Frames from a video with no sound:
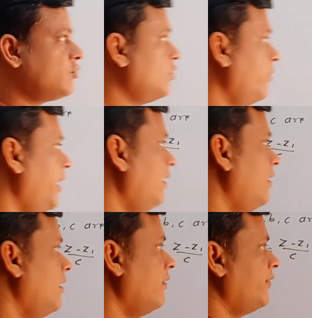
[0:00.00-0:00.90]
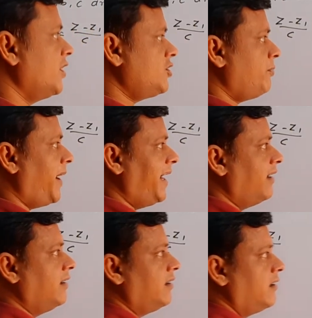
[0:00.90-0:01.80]
So we first find
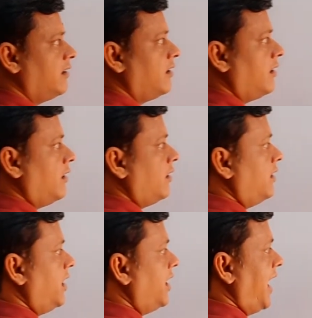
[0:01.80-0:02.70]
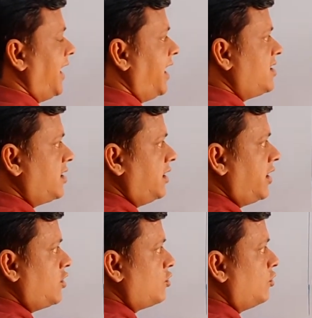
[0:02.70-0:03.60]
the direction
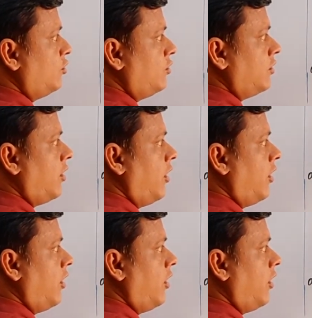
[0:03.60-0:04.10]
ratio